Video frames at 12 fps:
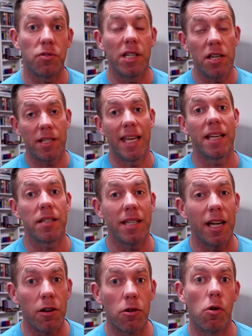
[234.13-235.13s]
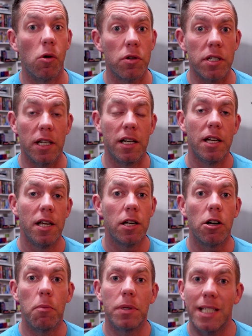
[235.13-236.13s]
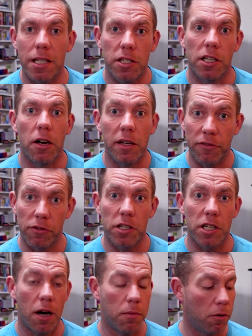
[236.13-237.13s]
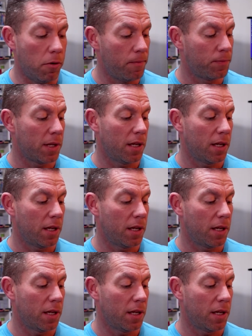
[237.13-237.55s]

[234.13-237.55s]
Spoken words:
So let's take Assetto Corsa Competizione, for example.